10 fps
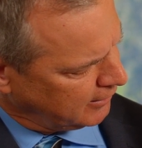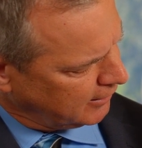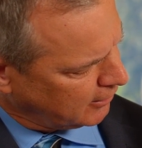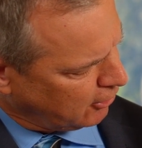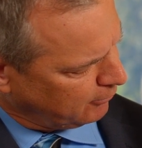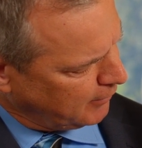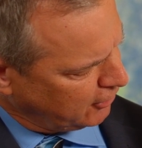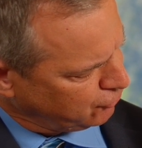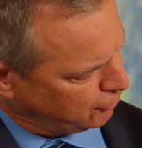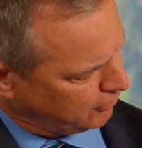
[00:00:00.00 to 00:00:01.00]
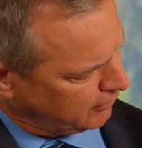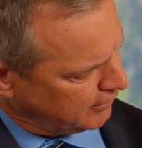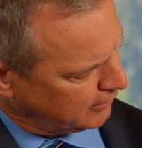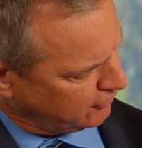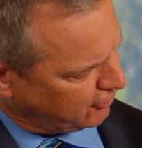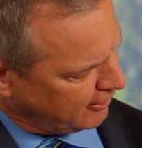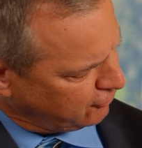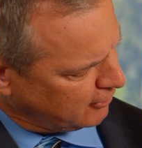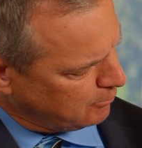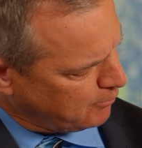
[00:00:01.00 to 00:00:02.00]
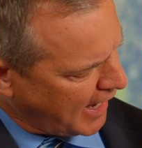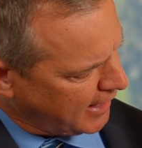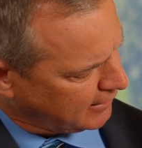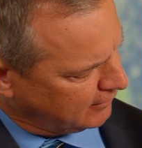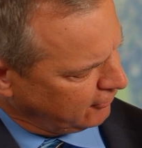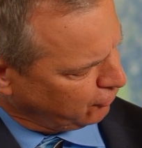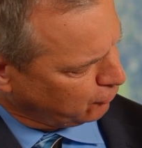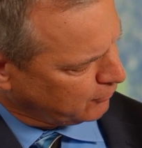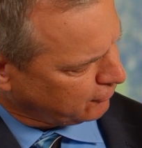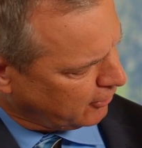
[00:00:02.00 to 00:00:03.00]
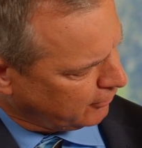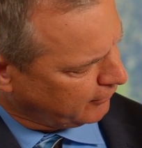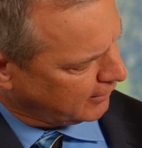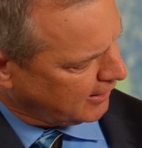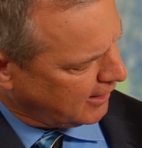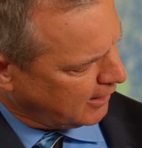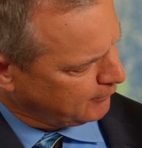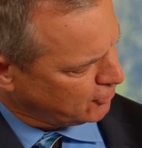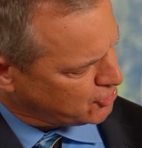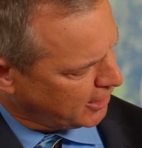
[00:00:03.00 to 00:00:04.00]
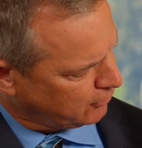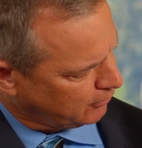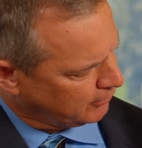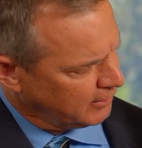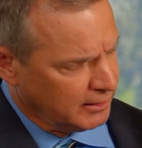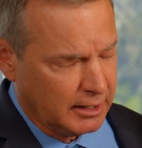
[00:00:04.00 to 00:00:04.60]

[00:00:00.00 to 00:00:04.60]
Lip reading: and I'll measure the intestine back, and this is what's called the common channel.